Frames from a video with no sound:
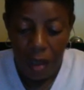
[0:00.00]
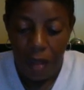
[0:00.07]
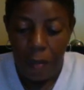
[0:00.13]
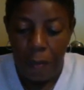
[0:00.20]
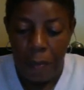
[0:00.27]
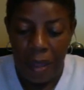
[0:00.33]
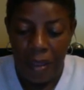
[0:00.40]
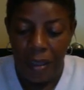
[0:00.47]

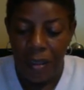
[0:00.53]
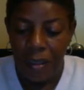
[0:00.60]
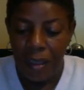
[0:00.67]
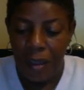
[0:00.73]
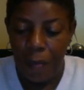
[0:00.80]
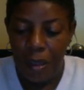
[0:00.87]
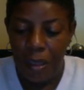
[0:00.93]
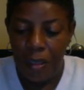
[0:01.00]
Methods
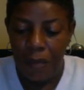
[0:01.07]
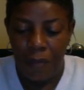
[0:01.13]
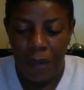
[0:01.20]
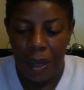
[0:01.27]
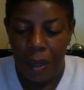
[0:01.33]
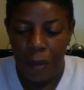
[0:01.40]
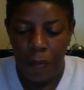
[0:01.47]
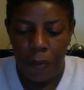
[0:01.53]
can be
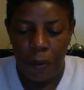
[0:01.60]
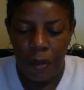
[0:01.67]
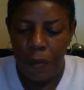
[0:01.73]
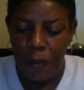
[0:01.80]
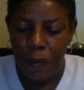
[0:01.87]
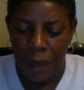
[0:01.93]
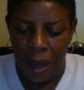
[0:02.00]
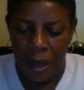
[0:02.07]
developed for
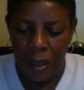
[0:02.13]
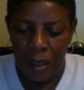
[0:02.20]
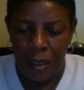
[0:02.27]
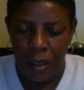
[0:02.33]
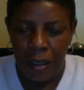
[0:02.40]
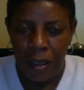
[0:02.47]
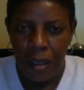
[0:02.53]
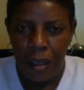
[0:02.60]
defining,
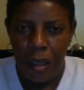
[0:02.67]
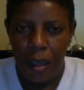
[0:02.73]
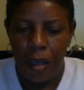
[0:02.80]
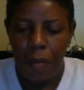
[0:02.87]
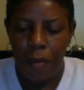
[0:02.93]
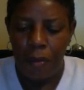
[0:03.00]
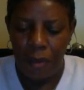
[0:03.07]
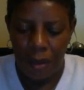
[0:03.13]

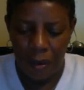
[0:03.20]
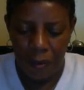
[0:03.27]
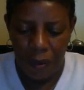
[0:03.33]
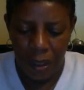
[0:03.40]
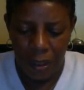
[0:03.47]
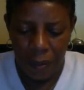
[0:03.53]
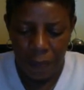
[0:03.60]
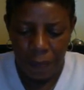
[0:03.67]

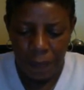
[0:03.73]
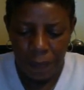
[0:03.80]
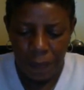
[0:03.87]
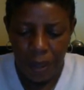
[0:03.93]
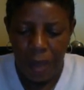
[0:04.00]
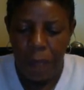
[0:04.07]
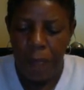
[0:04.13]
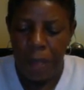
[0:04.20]
observing,
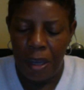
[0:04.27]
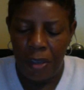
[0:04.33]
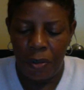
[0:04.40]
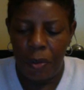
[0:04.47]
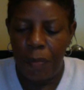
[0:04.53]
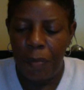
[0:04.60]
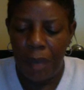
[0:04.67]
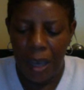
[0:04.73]
and
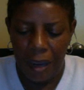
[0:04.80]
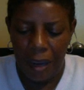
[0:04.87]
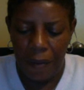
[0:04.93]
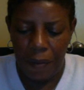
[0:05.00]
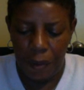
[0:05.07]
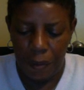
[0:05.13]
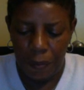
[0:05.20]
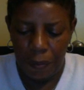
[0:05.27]
measuring
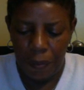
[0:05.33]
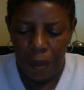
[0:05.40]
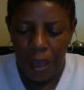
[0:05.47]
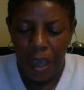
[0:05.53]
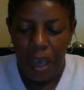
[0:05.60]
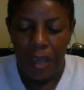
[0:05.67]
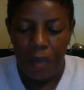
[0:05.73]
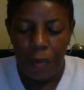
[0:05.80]
behavior,
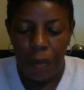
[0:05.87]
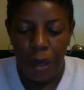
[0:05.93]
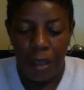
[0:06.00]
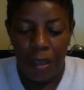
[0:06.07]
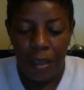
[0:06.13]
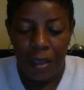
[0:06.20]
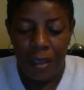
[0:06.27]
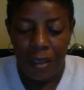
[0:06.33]
as well
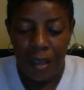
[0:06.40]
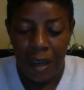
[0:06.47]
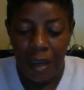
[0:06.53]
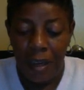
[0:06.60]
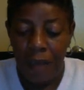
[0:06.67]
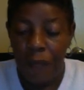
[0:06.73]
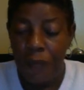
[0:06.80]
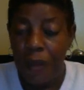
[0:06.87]
as
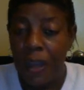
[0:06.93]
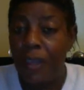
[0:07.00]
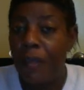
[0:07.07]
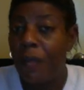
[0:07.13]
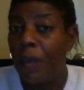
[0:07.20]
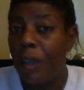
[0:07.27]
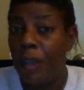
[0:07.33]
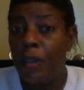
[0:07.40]
designing
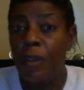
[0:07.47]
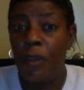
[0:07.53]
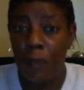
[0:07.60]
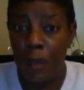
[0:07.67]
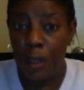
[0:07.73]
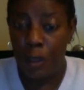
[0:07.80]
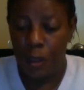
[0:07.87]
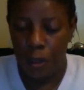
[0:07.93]
effective
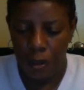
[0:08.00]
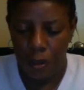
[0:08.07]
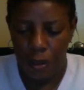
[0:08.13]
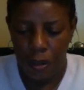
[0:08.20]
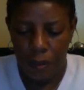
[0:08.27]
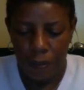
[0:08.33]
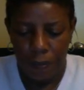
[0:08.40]
interventions.